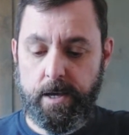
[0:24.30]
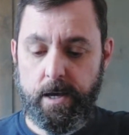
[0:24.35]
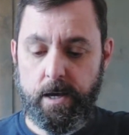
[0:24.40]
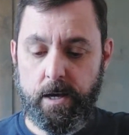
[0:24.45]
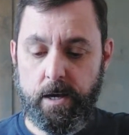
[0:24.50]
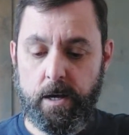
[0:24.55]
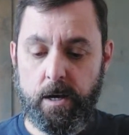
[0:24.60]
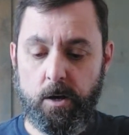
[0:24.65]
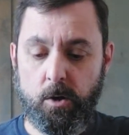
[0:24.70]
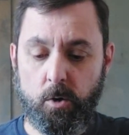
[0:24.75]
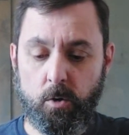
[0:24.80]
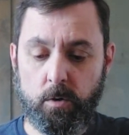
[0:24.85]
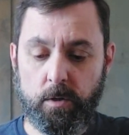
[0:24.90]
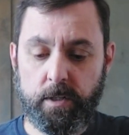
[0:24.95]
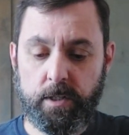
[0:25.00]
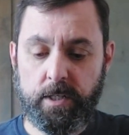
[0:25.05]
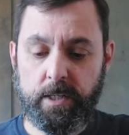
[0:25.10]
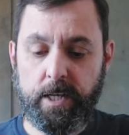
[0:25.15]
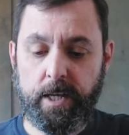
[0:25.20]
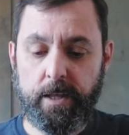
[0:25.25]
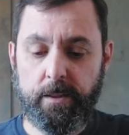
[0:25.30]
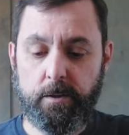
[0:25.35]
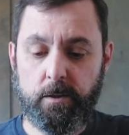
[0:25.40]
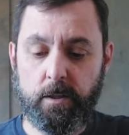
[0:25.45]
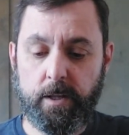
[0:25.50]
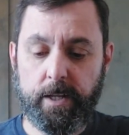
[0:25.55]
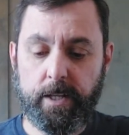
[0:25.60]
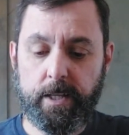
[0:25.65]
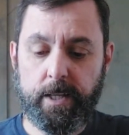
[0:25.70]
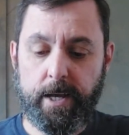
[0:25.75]
Yeah, I'll hold it together
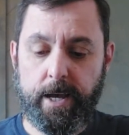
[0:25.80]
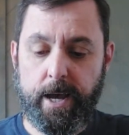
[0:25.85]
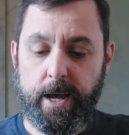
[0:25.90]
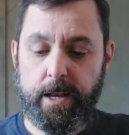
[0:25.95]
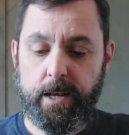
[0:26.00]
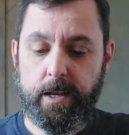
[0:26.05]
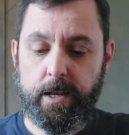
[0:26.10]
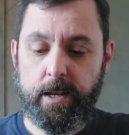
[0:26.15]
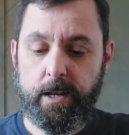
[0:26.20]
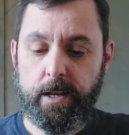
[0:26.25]
like that.